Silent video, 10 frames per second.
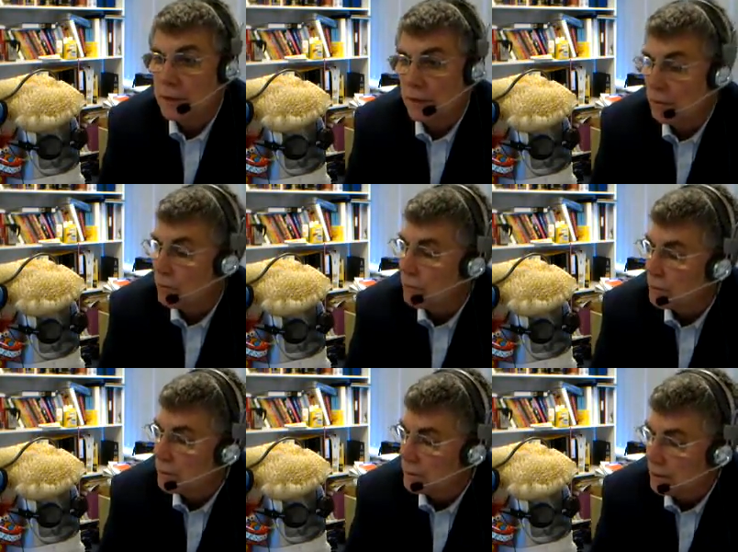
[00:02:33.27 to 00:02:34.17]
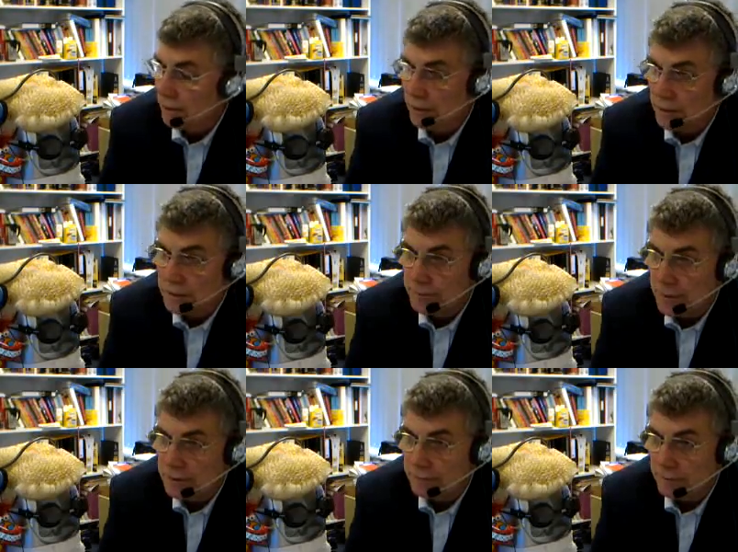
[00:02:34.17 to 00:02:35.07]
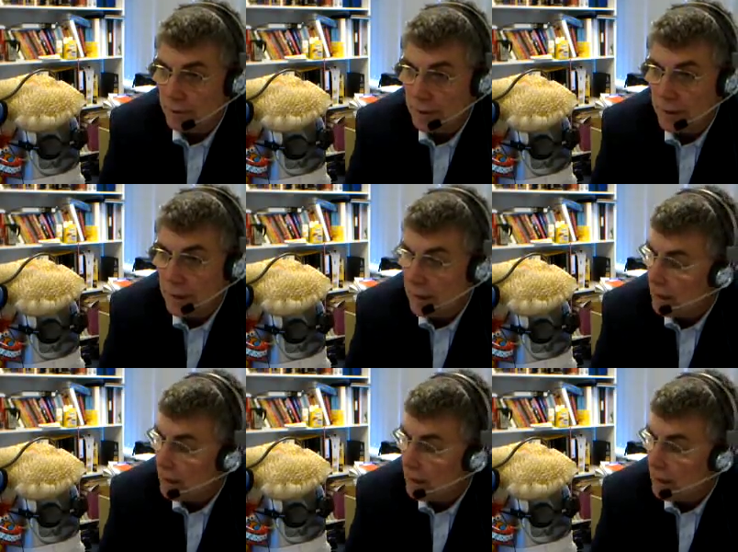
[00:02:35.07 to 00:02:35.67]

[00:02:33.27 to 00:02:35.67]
so the court can specify.